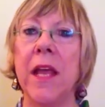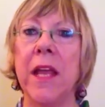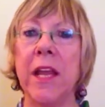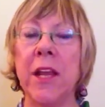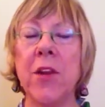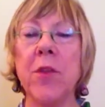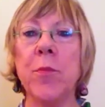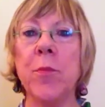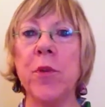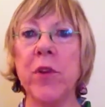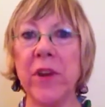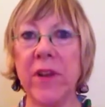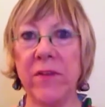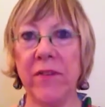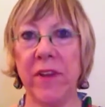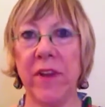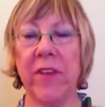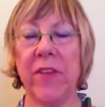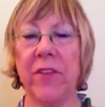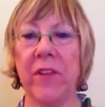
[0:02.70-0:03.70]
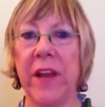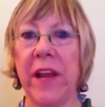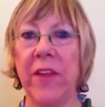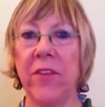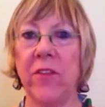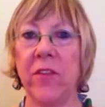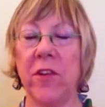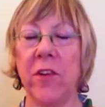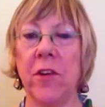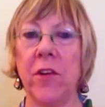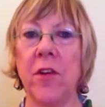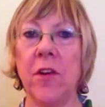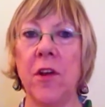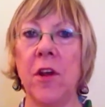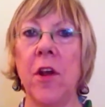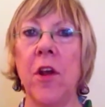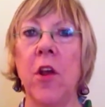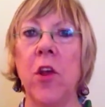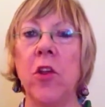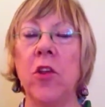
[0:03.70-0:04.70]
In a previous lesson,
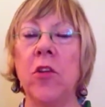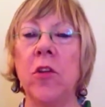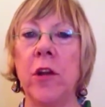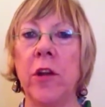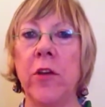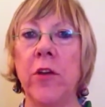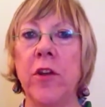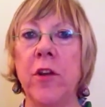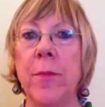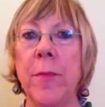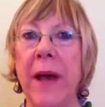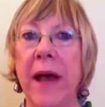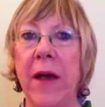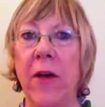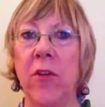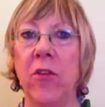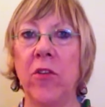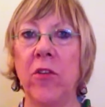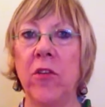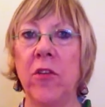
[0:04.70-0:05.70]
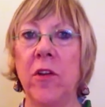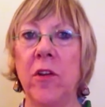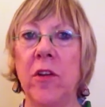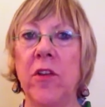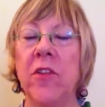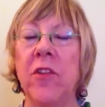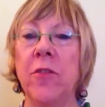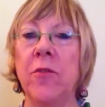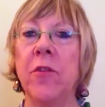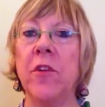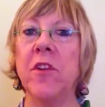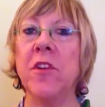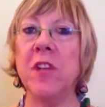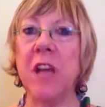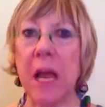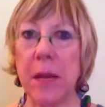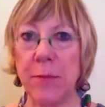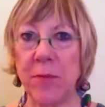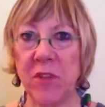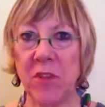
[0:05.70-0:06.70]
you learned about different
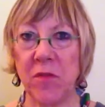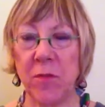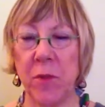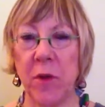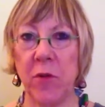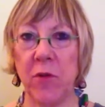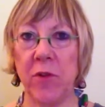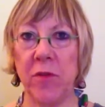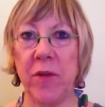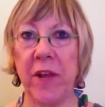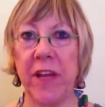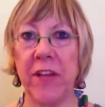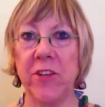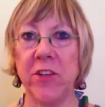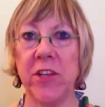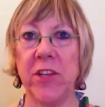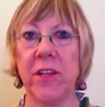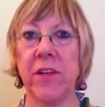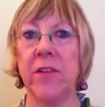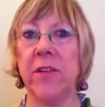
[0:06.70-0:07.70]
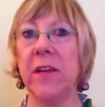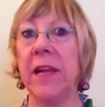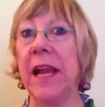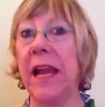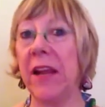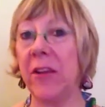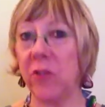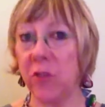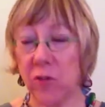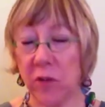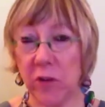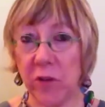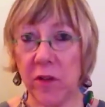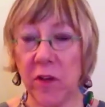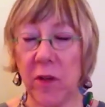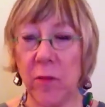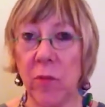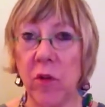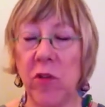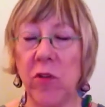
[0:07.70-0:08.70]
types of motivation,
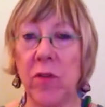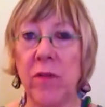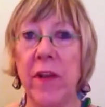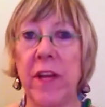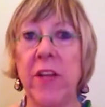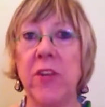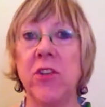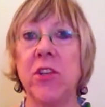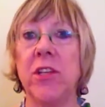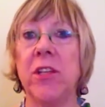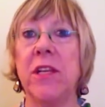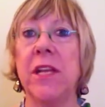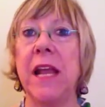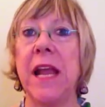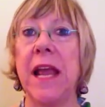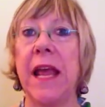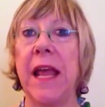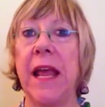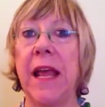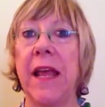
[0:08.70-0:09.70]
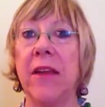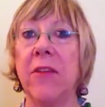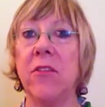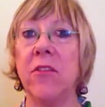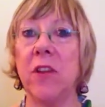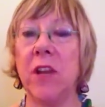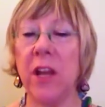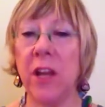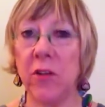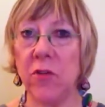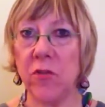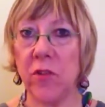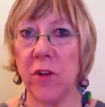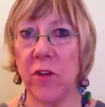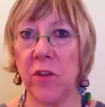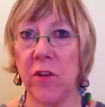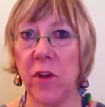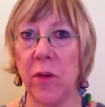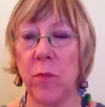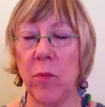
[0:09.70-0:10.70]
extrinsic motivation and
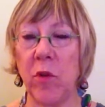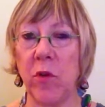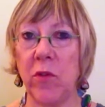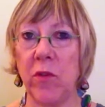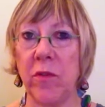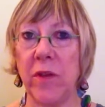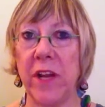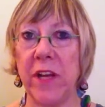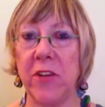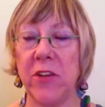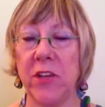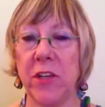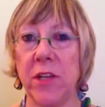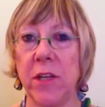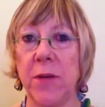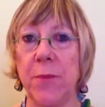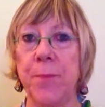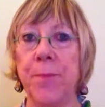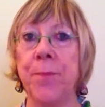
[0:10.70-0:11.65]
intrinsic motivation.